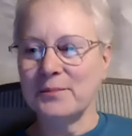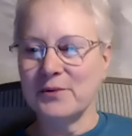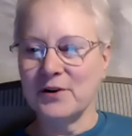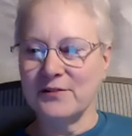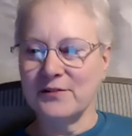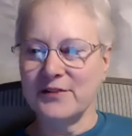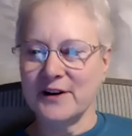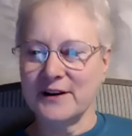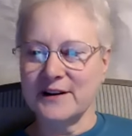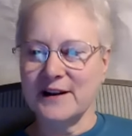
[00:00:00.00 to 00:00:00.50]

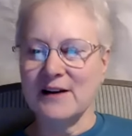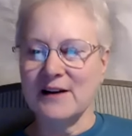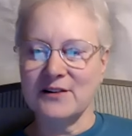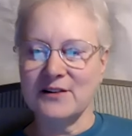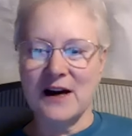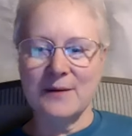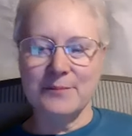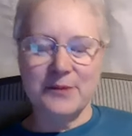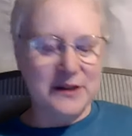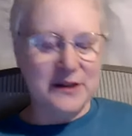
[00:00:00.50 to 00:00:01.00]
Perfect. I'll okay.
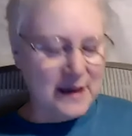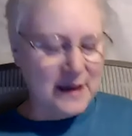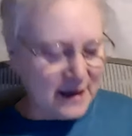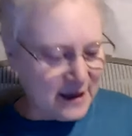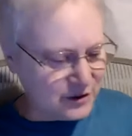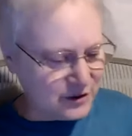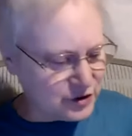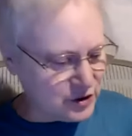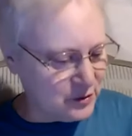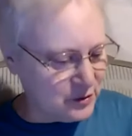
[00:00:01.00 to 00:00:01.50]
copy that
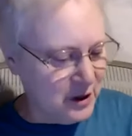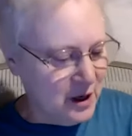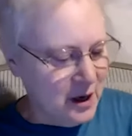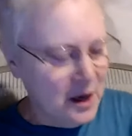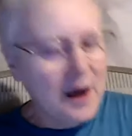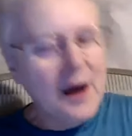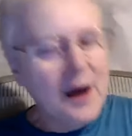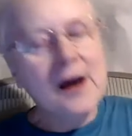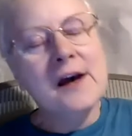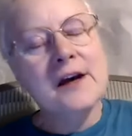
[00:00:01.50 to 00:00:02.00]
out too.
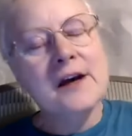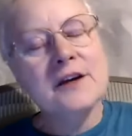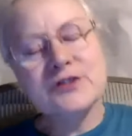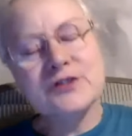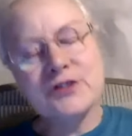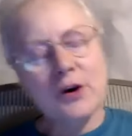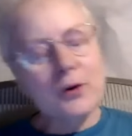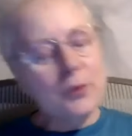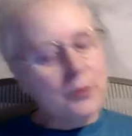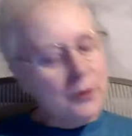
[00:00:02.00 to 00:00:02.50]

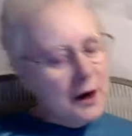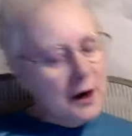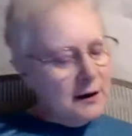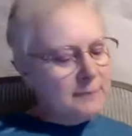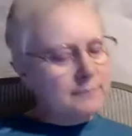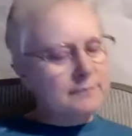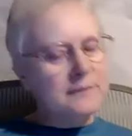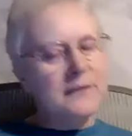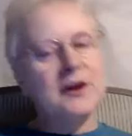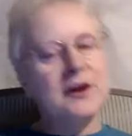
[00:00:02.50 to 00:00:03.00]
So
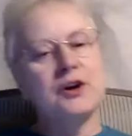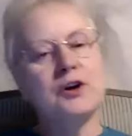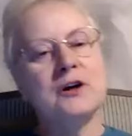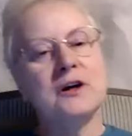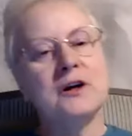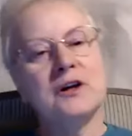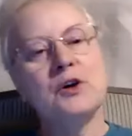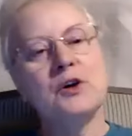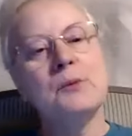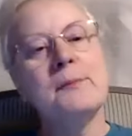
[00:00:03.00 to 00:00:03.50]
um, you
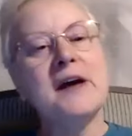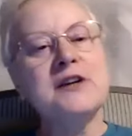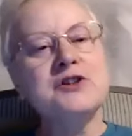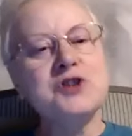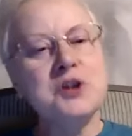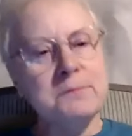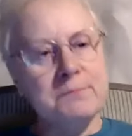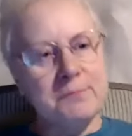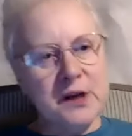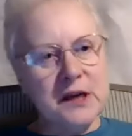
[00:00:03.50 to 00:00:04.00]
you
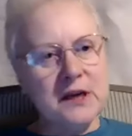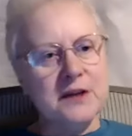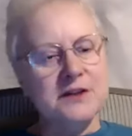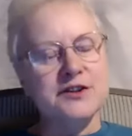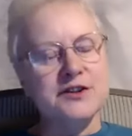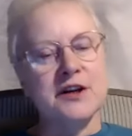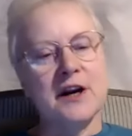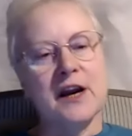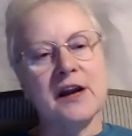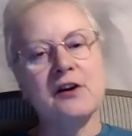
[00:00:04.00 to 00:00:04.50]
mentioned bees,
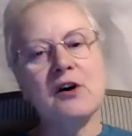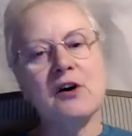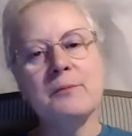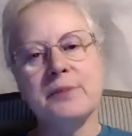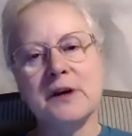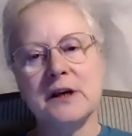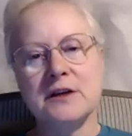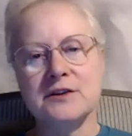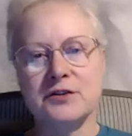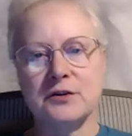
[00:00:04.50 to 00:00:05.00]
and I know
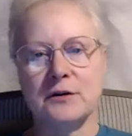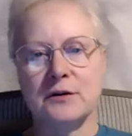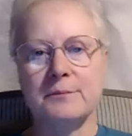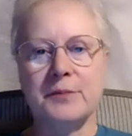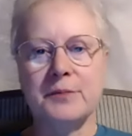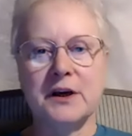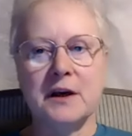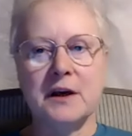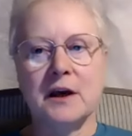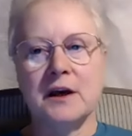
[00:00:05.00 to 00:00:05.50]
bees are a
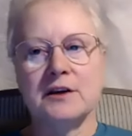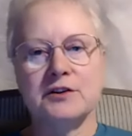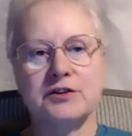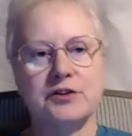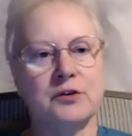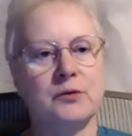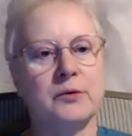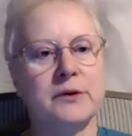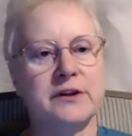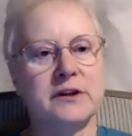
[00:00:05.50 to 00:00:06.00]
big
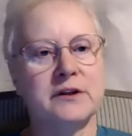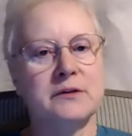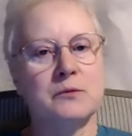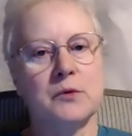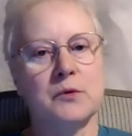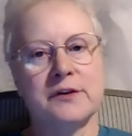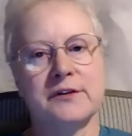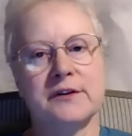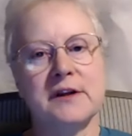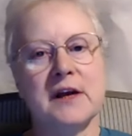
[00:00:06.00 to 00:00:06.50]
issue with
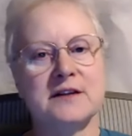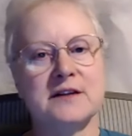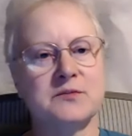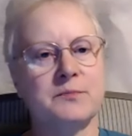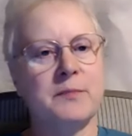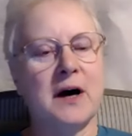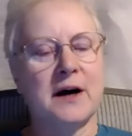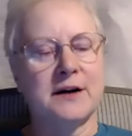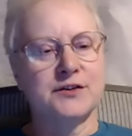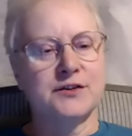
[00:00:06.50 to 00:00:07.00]
with nest
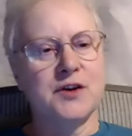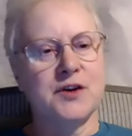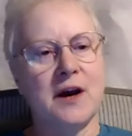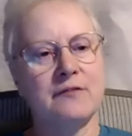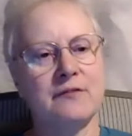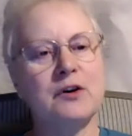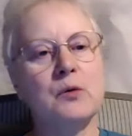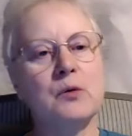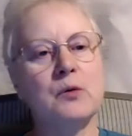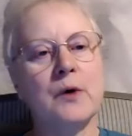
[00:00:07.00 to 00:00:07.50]
box
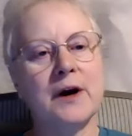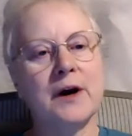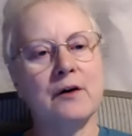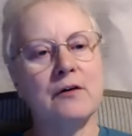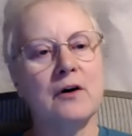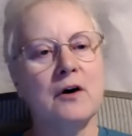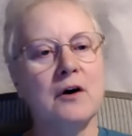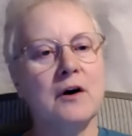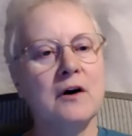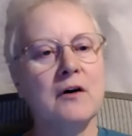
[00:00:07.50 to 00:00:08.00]
everywhere.
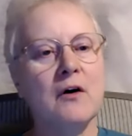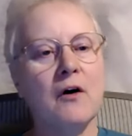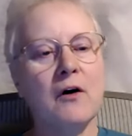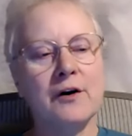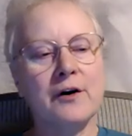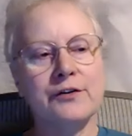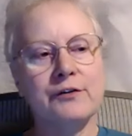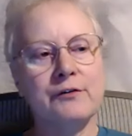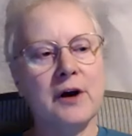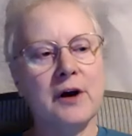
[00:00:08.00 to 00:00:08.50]

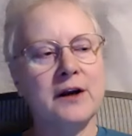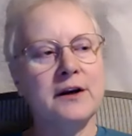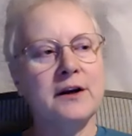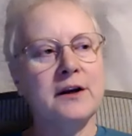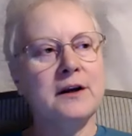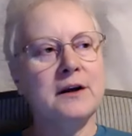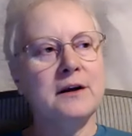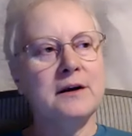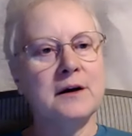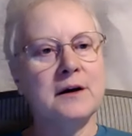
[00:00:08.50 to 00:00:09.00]
Are there mm-hmm.
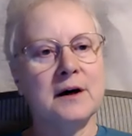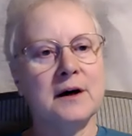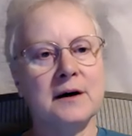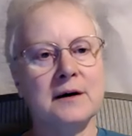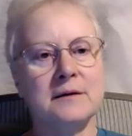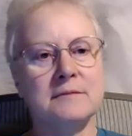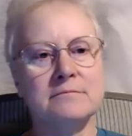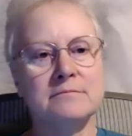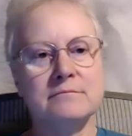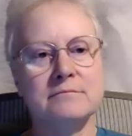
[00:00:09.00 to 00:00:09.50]
any?
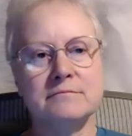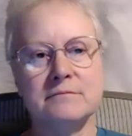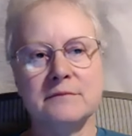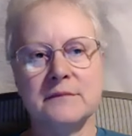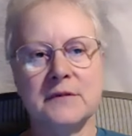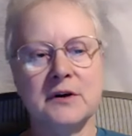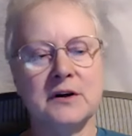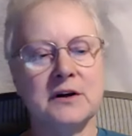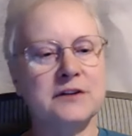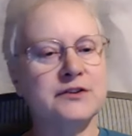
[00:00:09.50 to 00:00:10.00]
Uh,
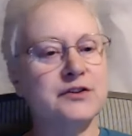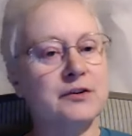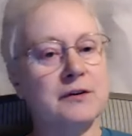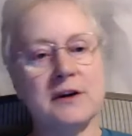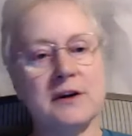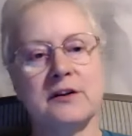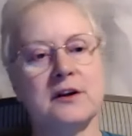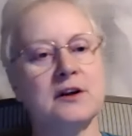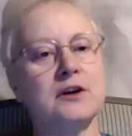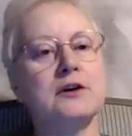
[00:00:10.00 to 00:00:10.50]
is there
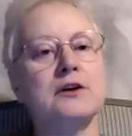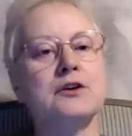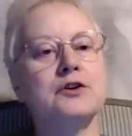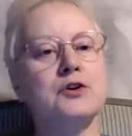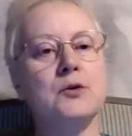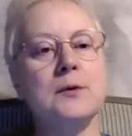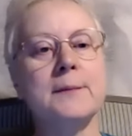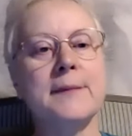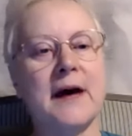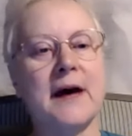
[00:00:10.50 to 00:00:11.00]
anything you can
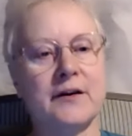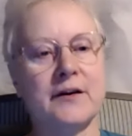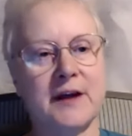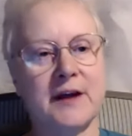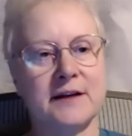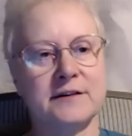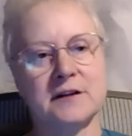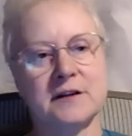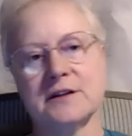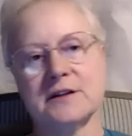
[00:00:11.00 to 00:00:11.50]
do about
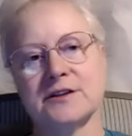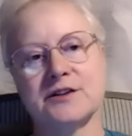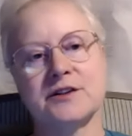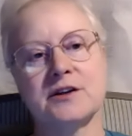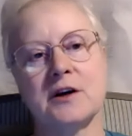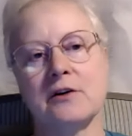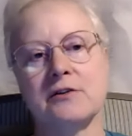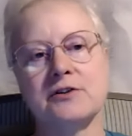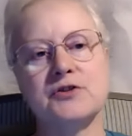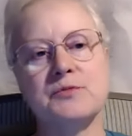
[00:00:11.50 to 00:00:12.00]
that to
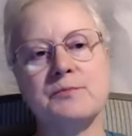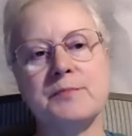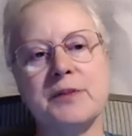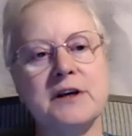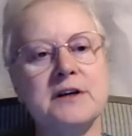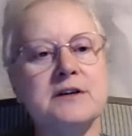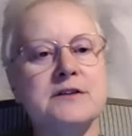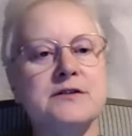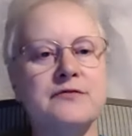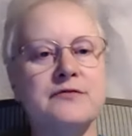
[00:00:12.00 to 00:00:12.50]
discourage
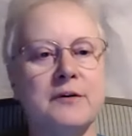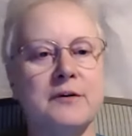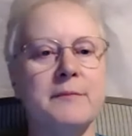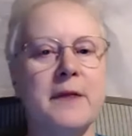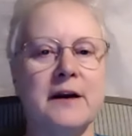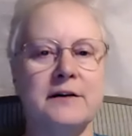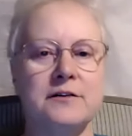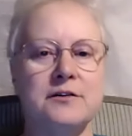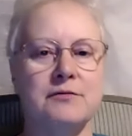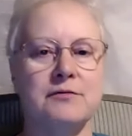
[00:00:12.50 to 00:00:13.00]
bees from
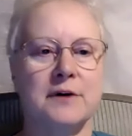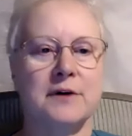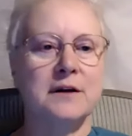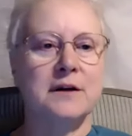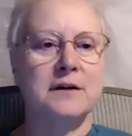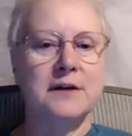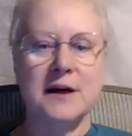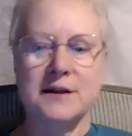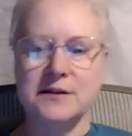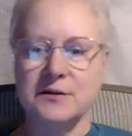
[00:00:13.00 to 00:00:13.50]
entering
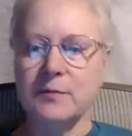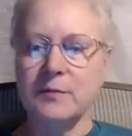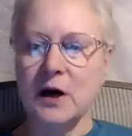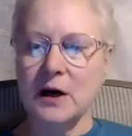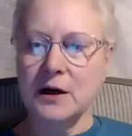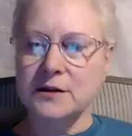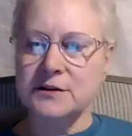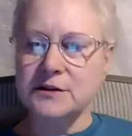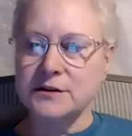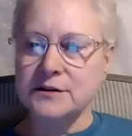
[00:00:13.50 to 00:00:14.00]
nest
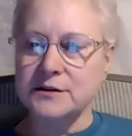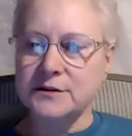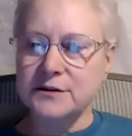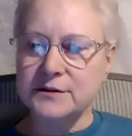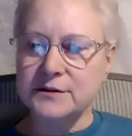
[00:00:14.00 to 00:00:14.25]
box?